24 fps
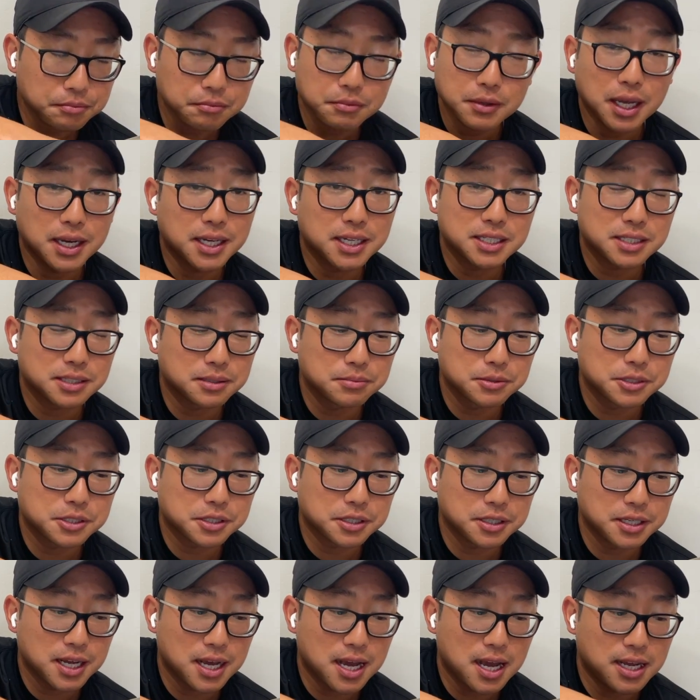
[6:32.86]
I guess I'm just
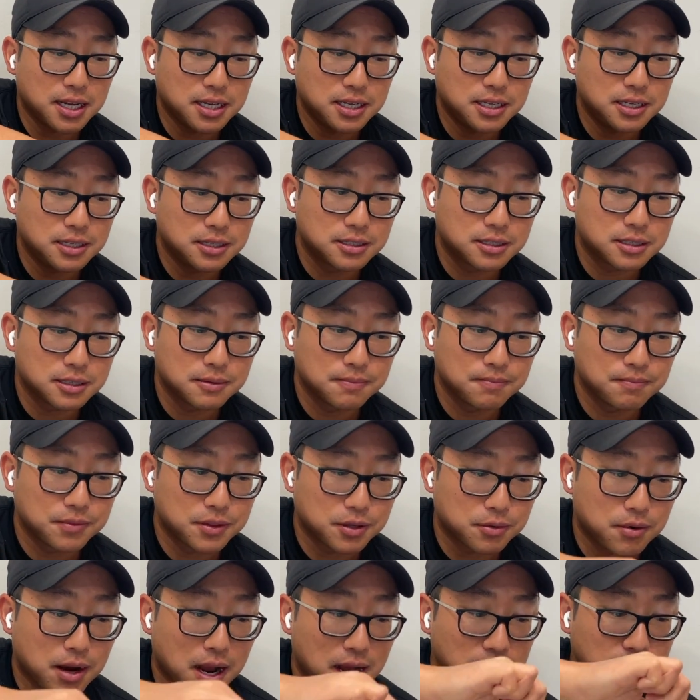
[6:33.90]
gonna eat the
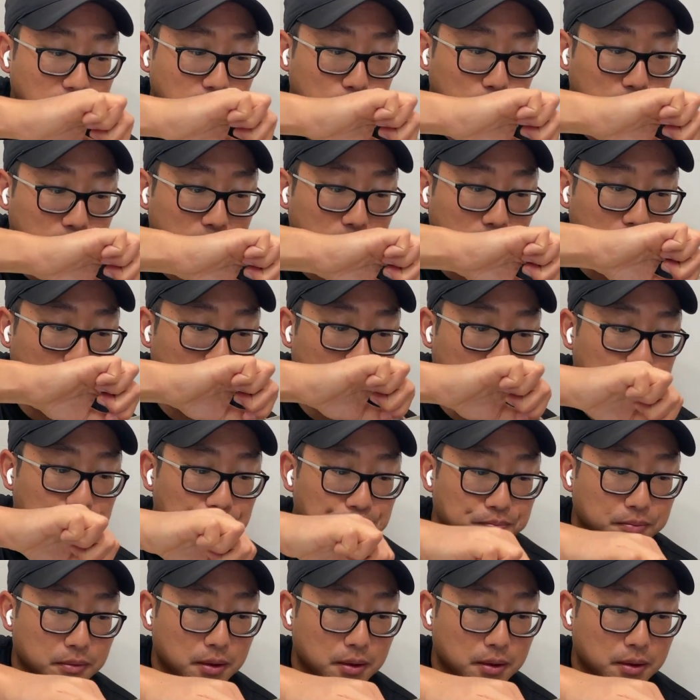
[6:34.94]
rice with the